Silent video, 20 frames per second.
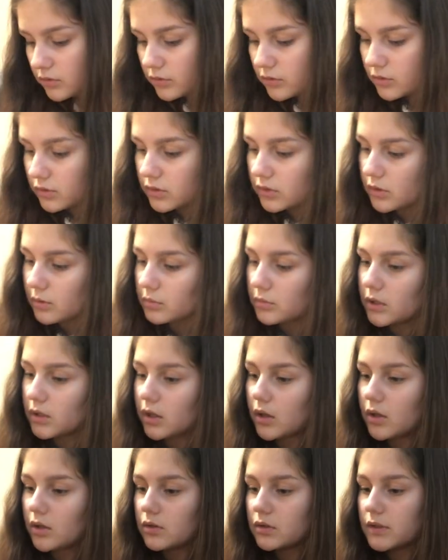There's something
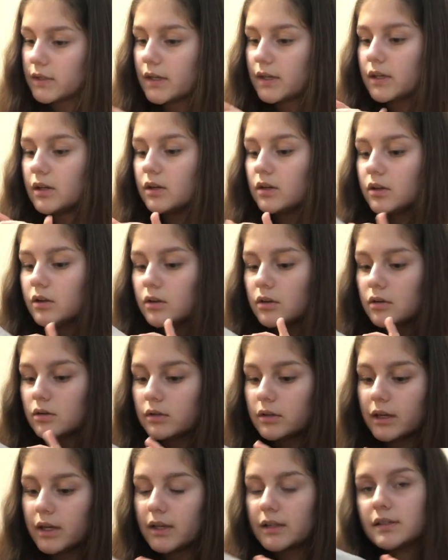else here.
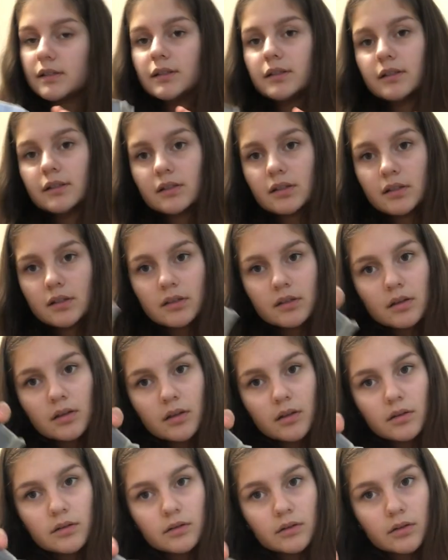Yeah, see, this is
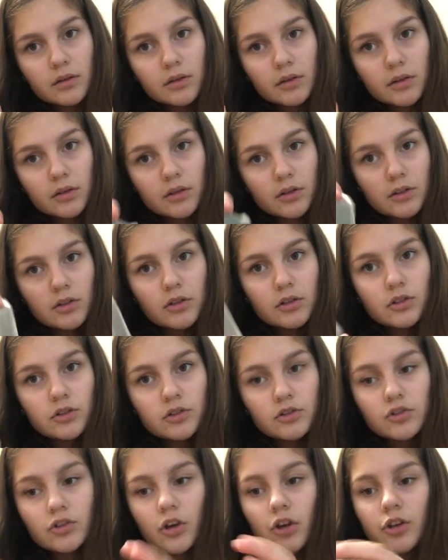the
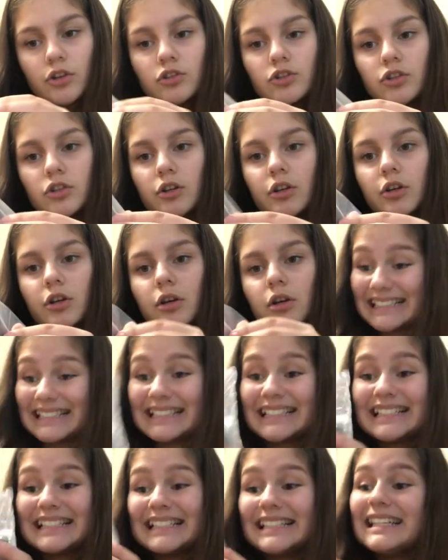charger. This
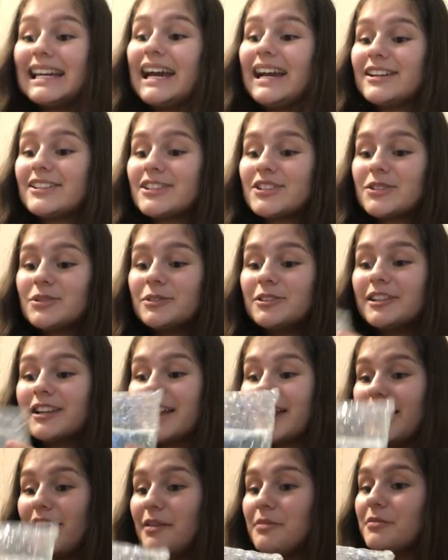is the actual
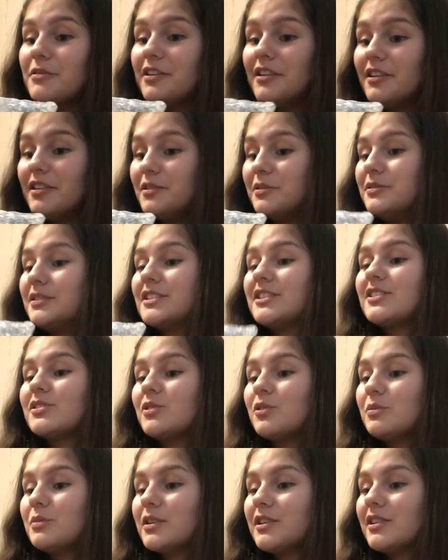camera, which,
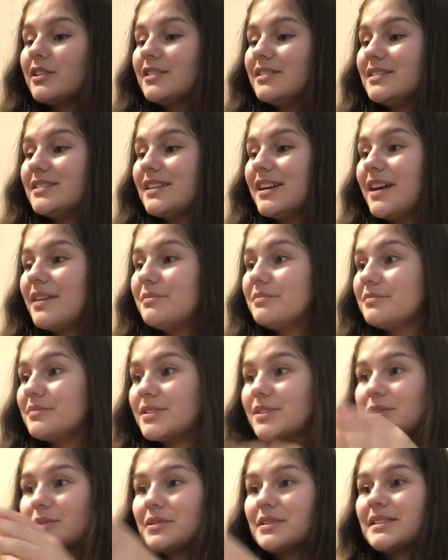oh my god, I'm
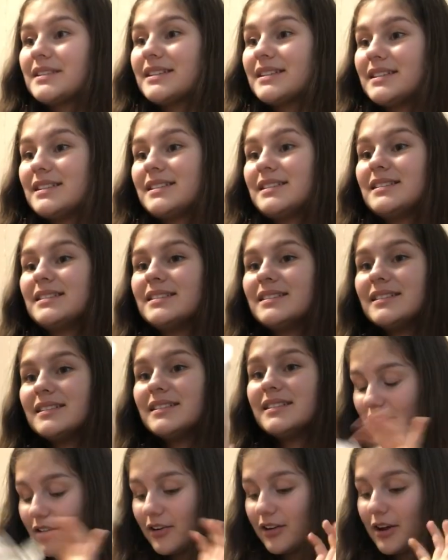so excited.
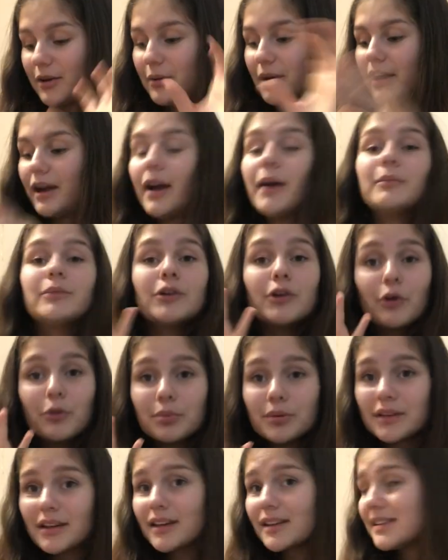Okay, wait, I'm gonna
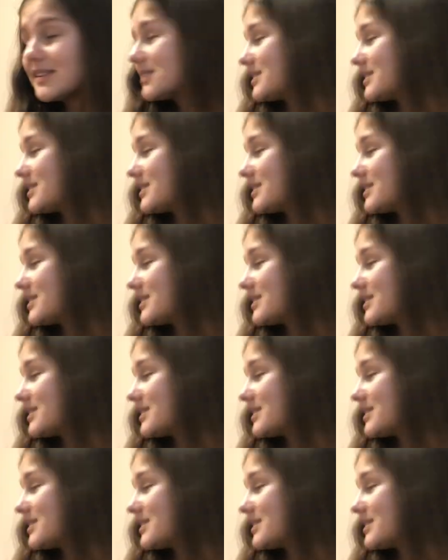open that in